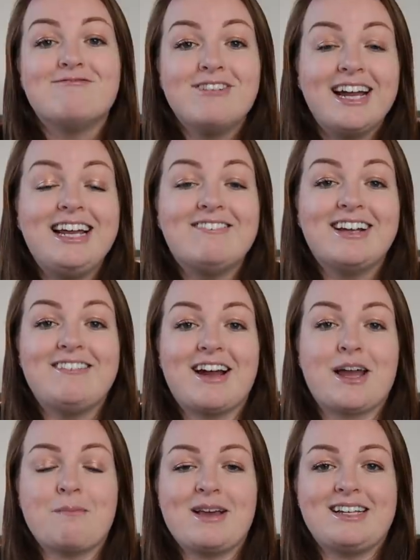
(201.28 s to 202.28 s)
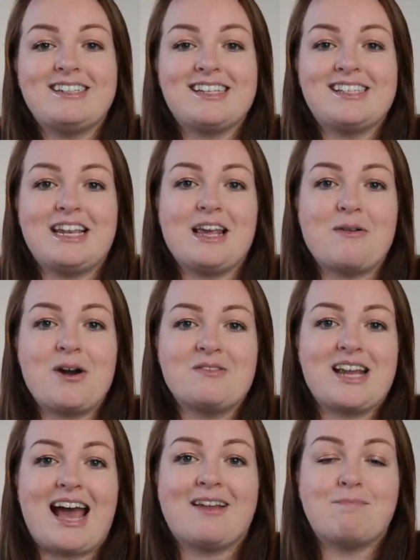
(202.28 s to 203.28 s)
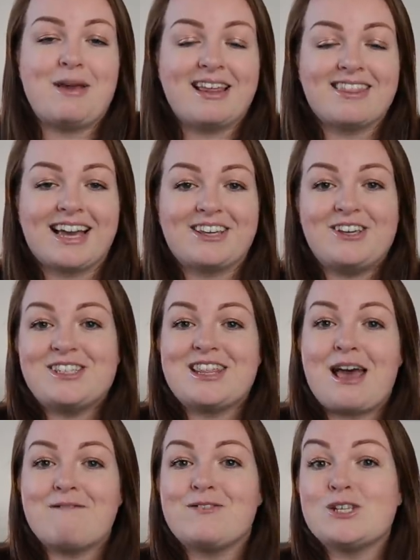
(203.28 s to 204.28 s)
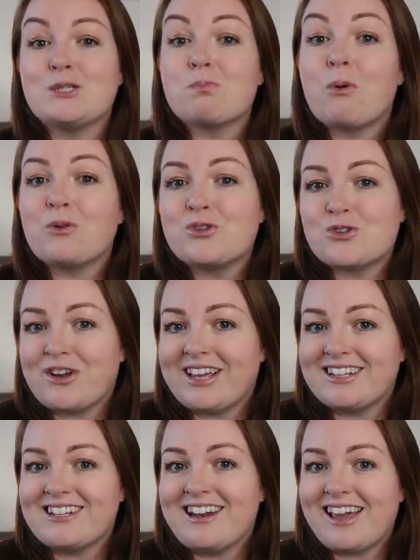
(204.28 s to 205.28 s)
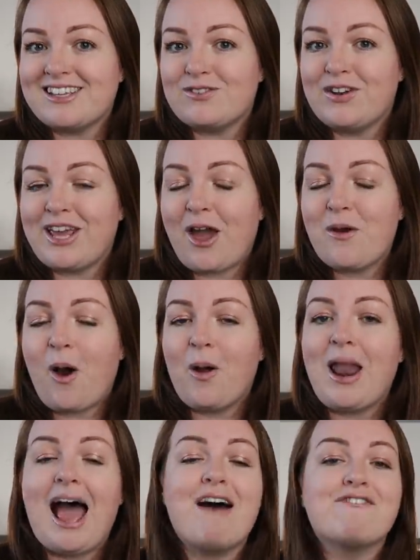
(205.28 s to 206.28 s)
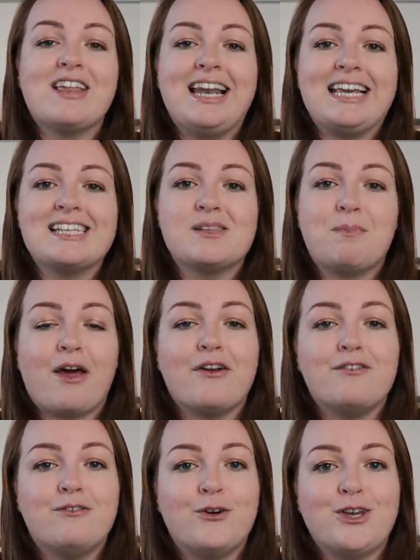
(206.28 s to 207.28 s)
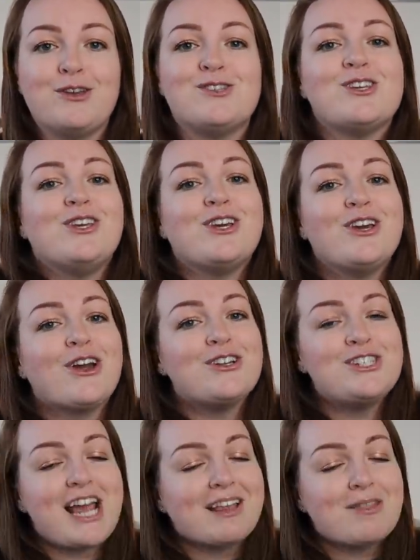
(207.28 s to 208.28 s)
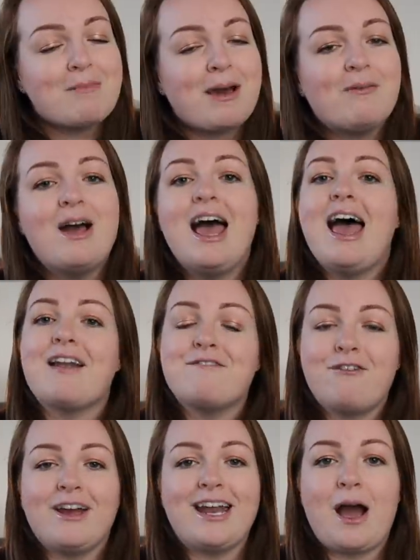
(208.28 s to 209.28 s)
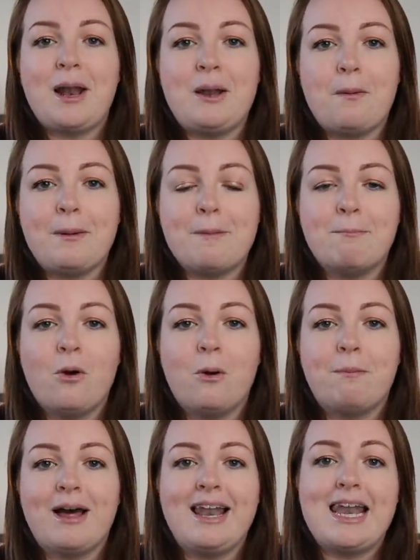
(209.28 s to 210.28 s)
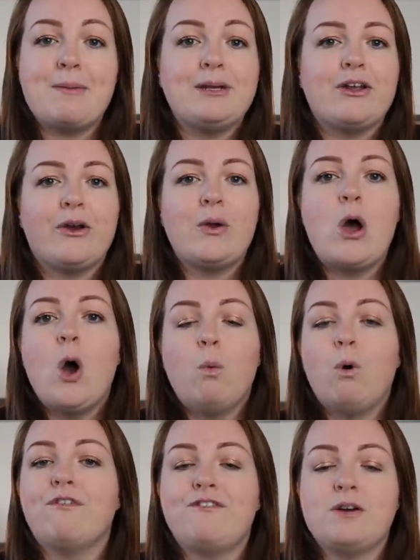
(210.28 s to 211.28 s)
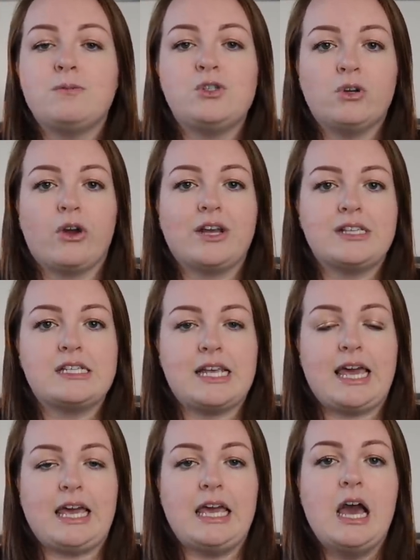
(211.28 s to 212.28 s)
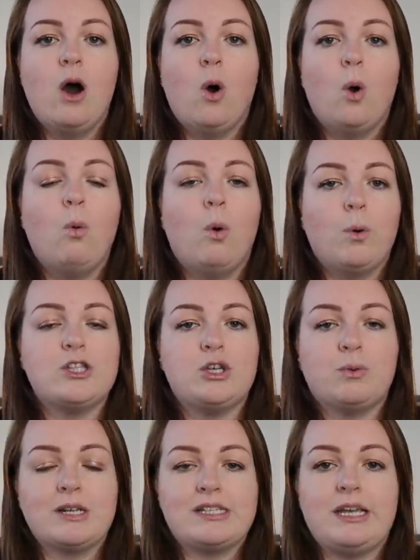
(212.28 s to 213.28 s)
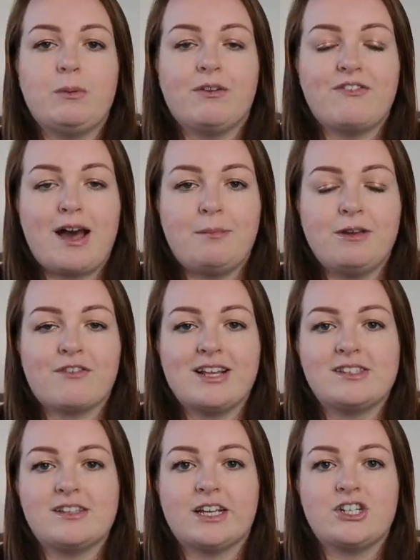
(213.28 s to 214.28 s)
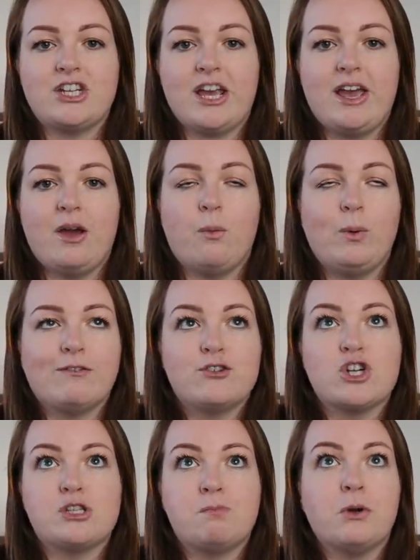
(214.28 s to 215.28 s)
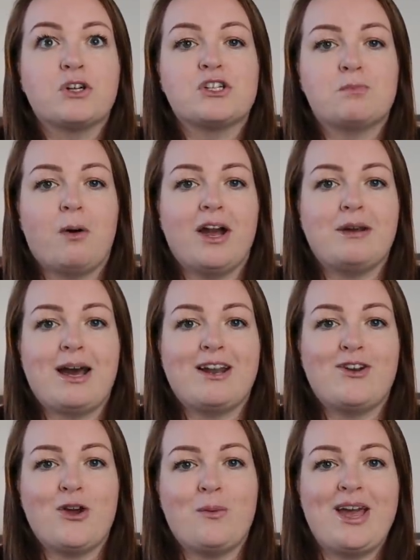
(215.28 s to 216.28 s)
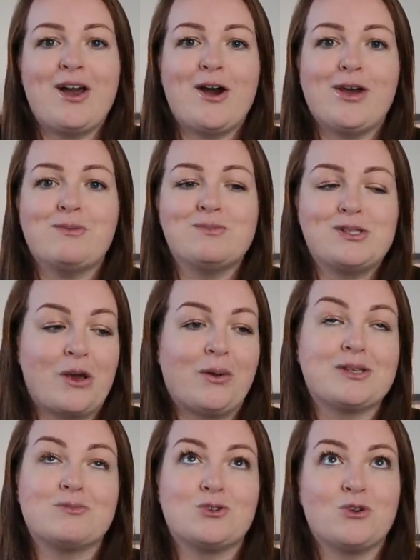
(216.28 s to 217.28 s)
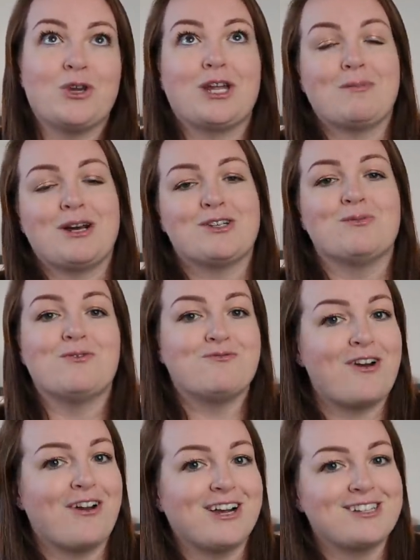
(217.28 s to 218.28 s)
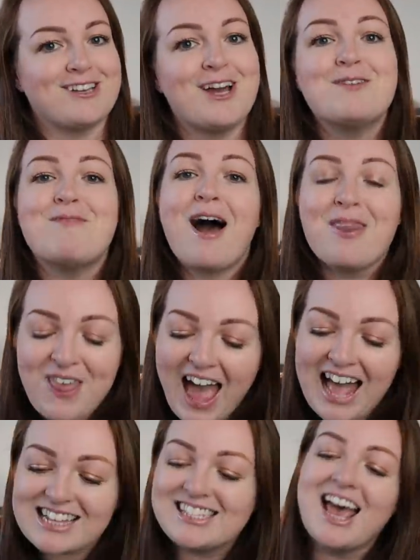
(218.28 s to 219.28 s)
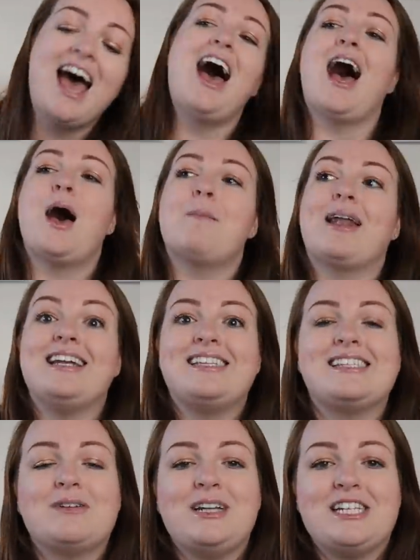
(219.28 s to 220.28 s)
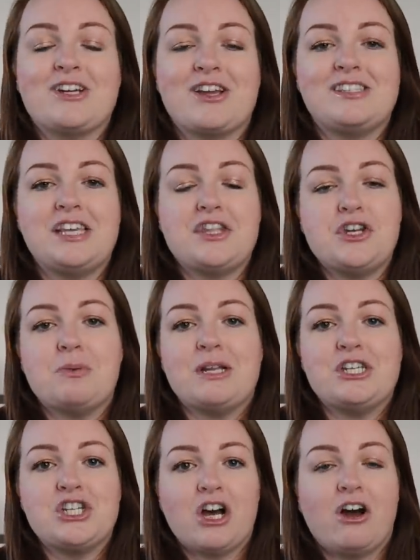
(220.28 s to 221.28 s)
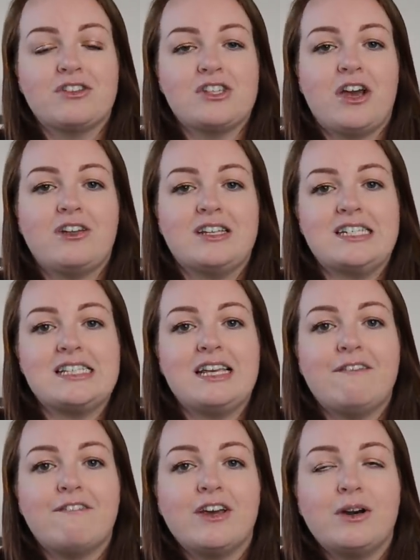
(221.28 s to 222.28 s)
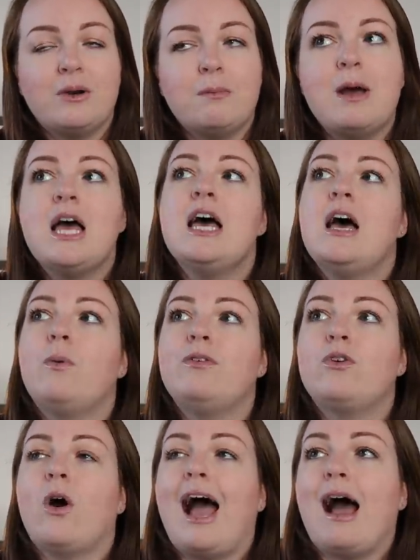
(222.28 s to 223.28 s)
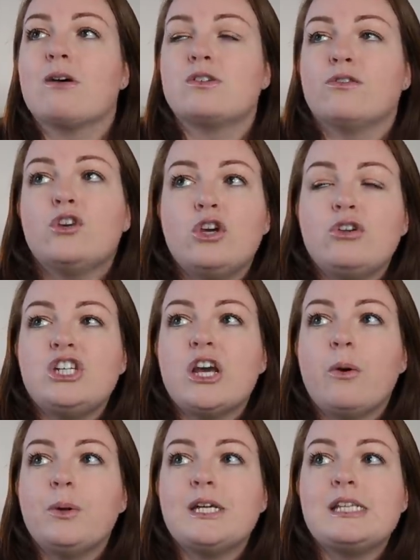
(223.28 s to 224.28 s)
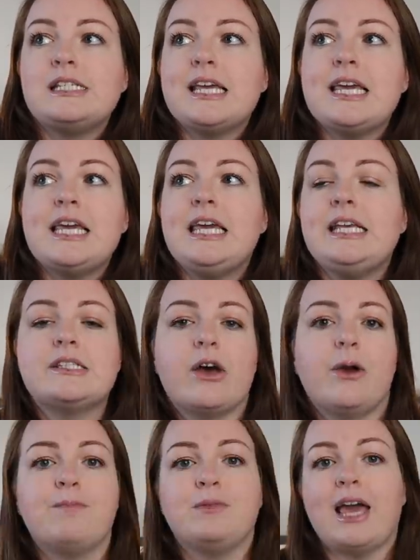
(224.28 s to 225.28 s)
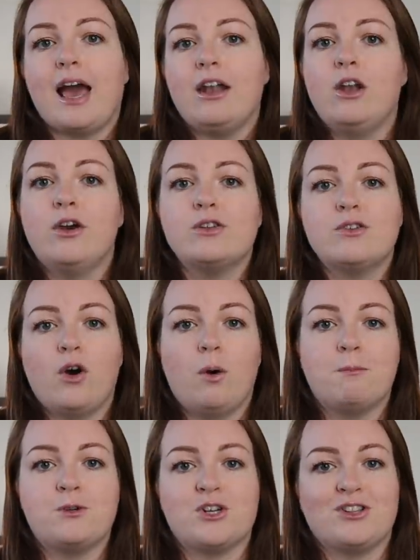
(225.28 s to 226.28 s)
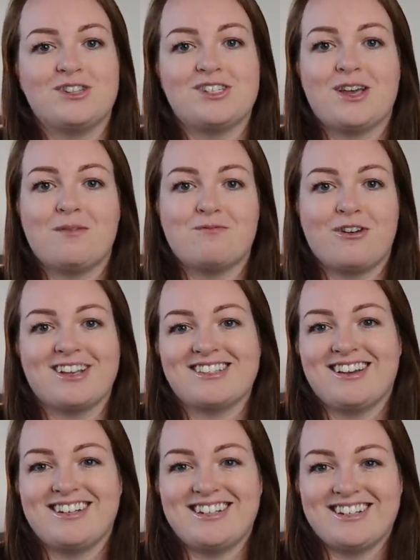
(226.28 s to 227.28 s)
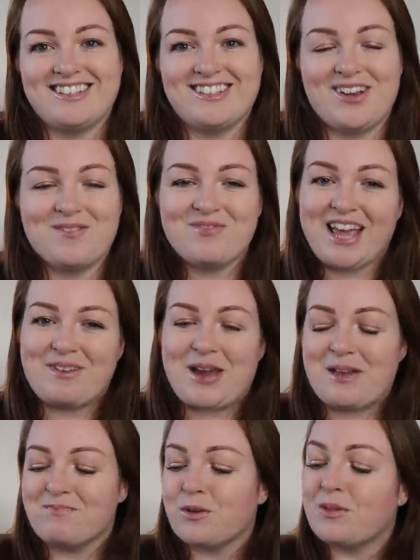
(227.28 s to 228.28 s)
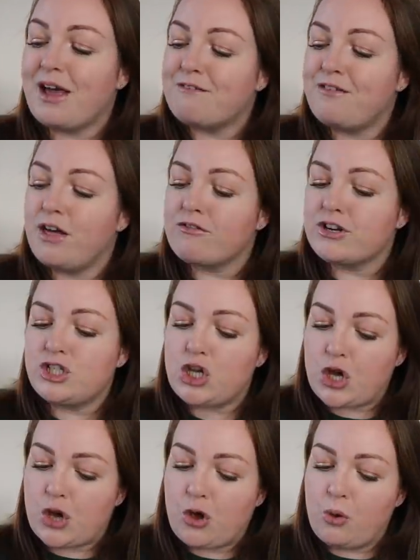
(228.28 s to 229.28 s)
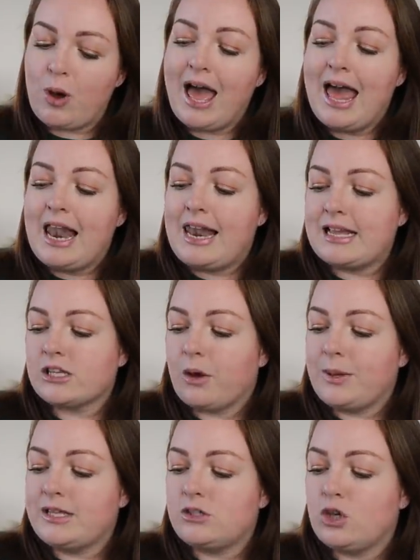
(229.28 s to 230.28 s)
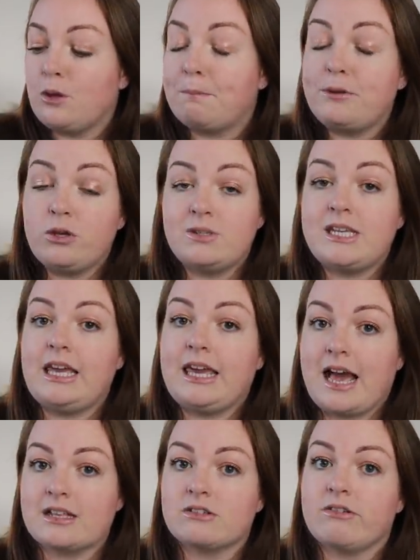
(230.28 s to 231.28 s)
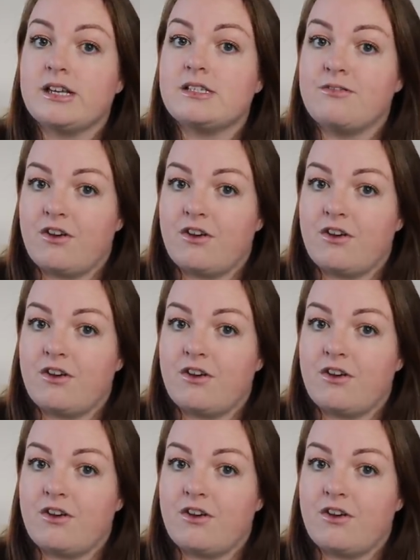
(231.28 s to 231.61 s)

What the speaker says: really, really recommend Cineworld, and big thank you to them for sponsoring today's video. I'll have the links below for you so you can go and check them out and find out a little bit more. But let me know what films you're going to see, or what ones you want to see with family and friends next year. We have just booked Spider-Man No Way Home, so as I'm sure you can imagine, we're very excited about that. And I still need to go and see the new Encanto, the Disney film. We've got House of Gucci I want to see. So yeah, loads of options. I'm very excited. So anyway, without further ado, let's go into beauty categories